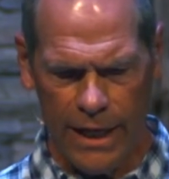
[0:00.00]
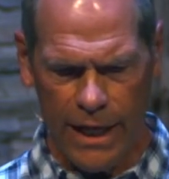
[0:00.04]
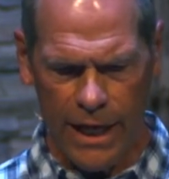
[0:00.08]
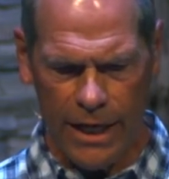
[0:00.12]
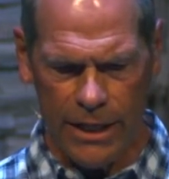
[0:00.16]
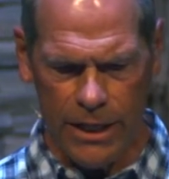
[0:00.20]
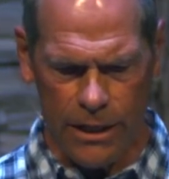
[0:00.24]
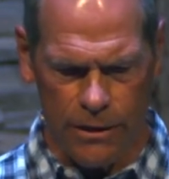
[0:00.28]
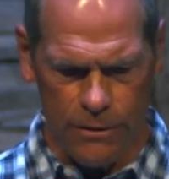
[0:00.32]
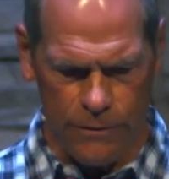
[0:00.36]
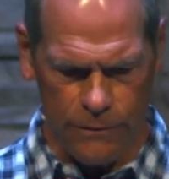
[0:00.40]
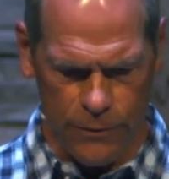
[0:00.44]

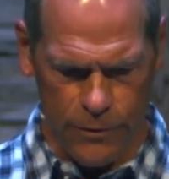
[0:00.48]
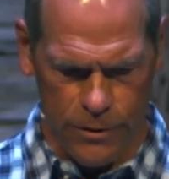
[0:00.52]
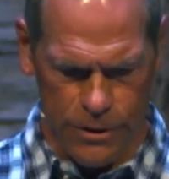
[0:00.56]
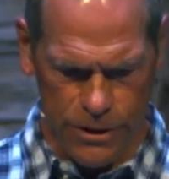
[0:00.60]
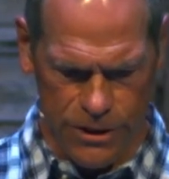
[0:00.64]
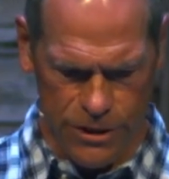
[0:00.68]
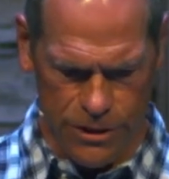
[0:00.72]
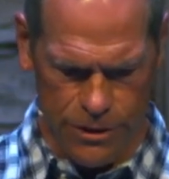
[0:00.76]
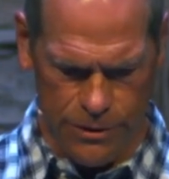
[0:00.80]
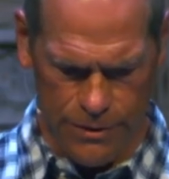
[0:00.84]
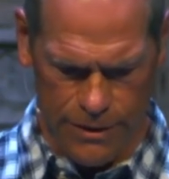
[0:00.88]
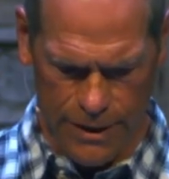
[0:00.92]
And then in
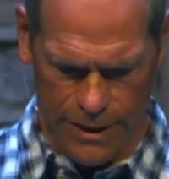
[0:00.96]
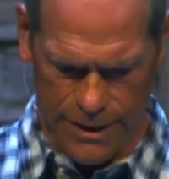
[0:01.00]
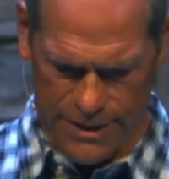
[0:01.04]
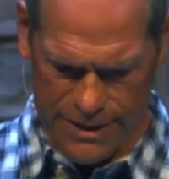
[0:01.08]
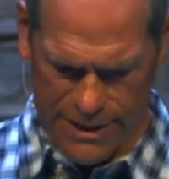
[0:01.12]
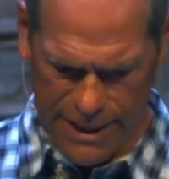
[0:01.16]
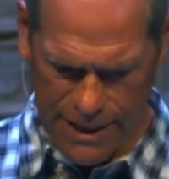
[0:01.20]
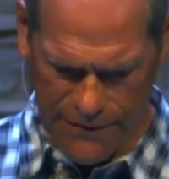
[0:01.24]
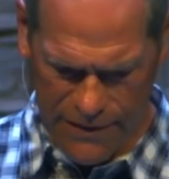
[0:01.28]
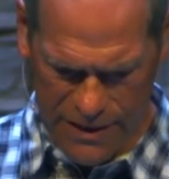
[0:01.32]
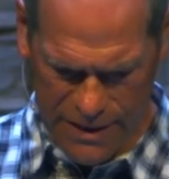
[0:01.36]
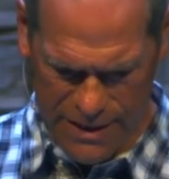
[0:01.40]
verse
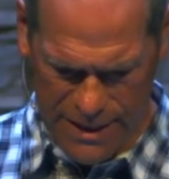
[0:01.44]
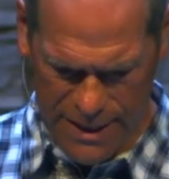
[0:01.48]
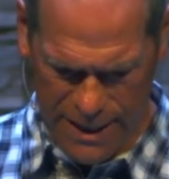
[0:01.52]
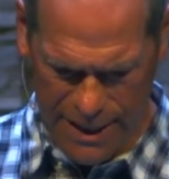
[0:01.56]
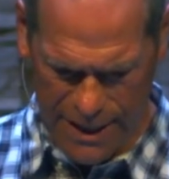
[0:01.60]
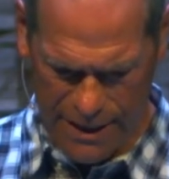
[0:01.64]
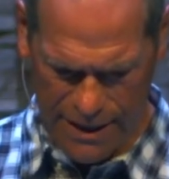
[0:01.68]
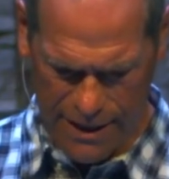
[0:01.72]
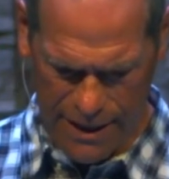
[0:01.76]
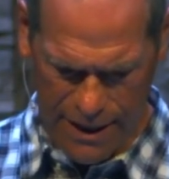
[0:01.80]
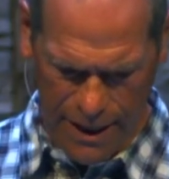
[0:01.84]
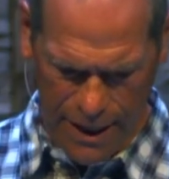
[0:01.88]

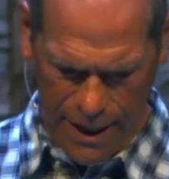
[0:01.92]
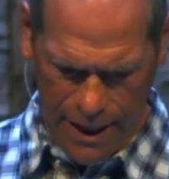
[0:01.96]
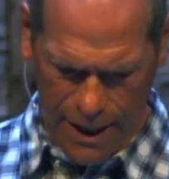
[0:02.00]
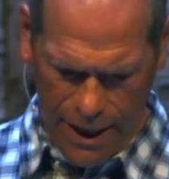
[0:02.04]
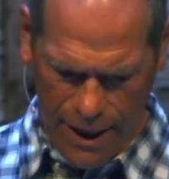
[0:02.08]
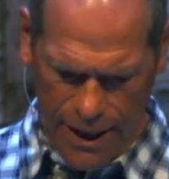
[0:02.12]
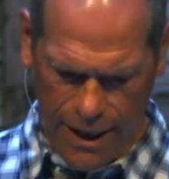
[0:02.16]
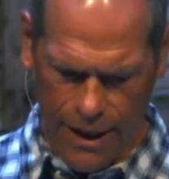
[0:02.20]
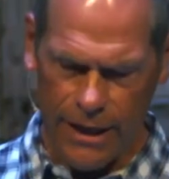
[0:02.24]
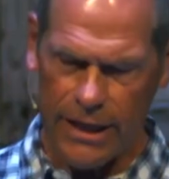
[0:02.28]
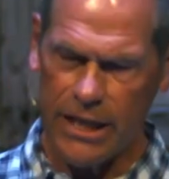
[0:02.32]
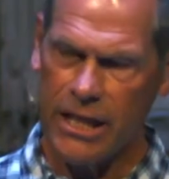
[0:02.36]
seventeen,
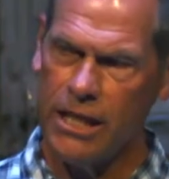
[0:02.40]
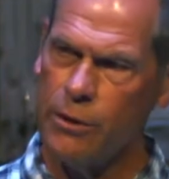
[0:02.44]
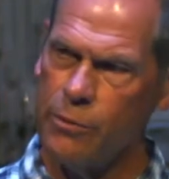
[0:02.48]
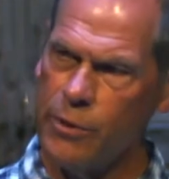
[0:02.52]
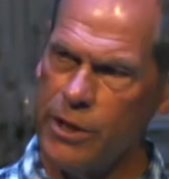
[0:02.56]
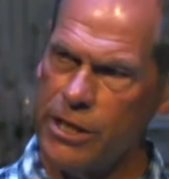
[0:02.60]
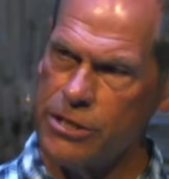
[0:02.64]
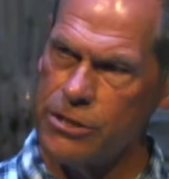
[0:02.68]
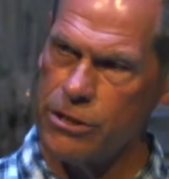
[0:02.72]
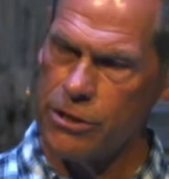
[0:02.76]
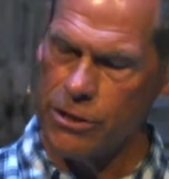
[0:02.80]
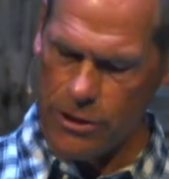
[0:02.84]
uh, he
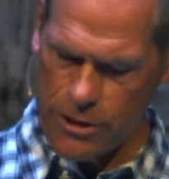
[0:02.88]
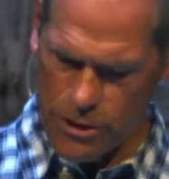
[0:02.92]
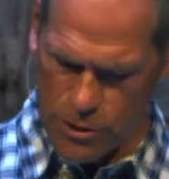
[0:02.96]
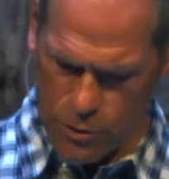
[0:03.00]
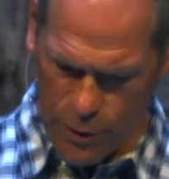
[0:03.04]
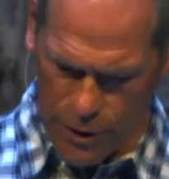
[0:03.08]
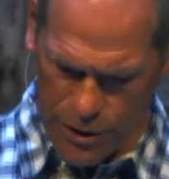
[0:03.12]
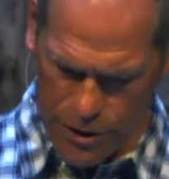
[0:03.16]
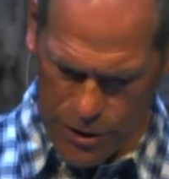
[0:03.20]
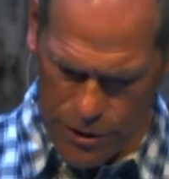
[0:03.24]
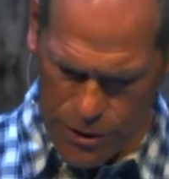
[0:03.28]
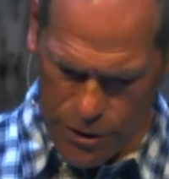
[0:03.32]
returns
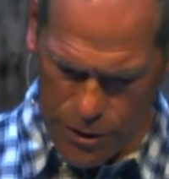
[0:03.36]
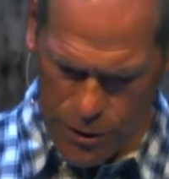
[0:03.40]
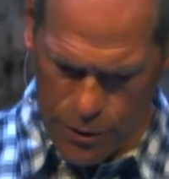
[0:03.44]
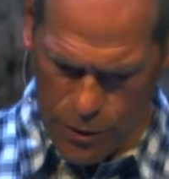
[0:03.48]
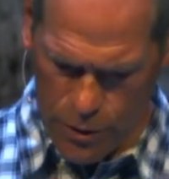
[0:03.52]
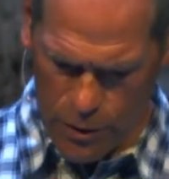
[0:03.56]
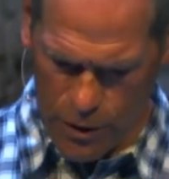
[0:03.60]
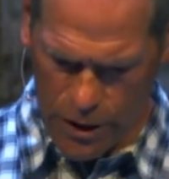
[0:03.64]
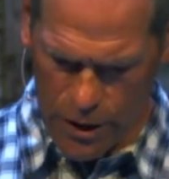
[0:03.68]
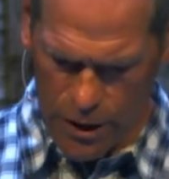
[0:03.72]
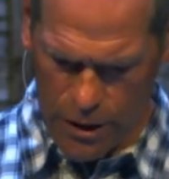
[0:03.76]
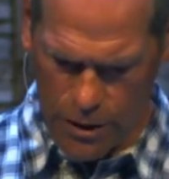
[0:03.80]
with
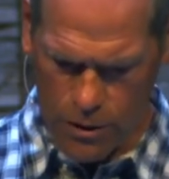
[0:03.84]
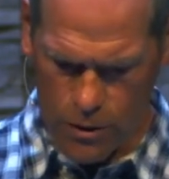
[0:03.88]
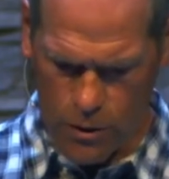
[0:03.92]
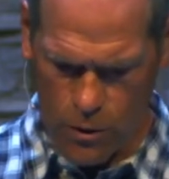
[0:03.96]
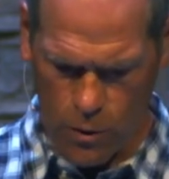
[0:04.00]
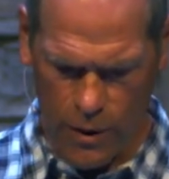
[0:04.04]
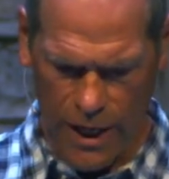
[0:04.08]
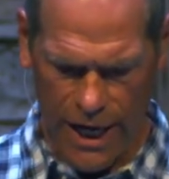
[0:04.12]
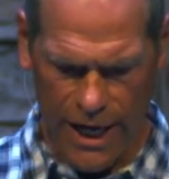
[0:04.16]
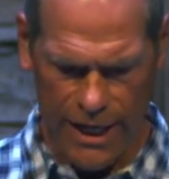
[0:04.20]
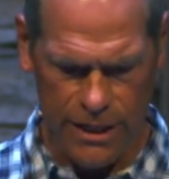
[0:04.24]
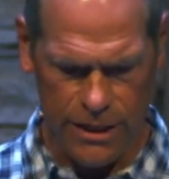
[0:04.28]
new
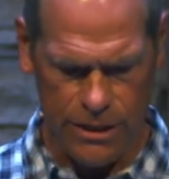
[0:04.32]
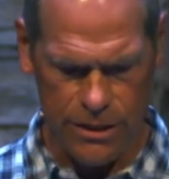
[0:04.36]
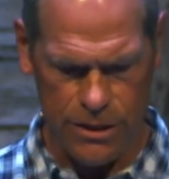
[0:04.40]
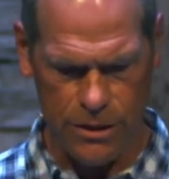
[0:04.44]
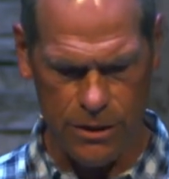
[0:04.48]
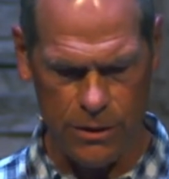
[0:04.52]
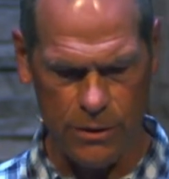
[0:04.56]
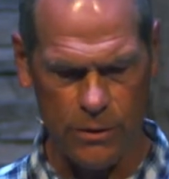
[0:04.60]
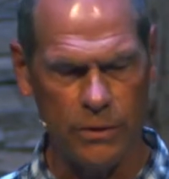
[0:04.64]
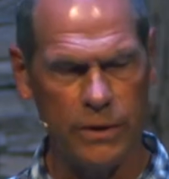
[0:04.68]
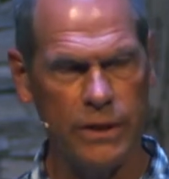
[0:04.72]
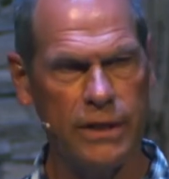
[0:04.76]

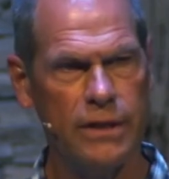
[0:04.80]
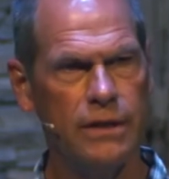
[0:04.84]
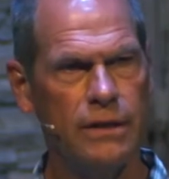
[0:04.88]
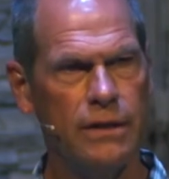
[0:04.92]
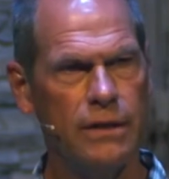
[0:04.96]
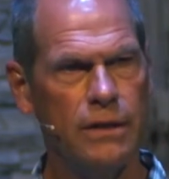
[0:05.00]
gratitude.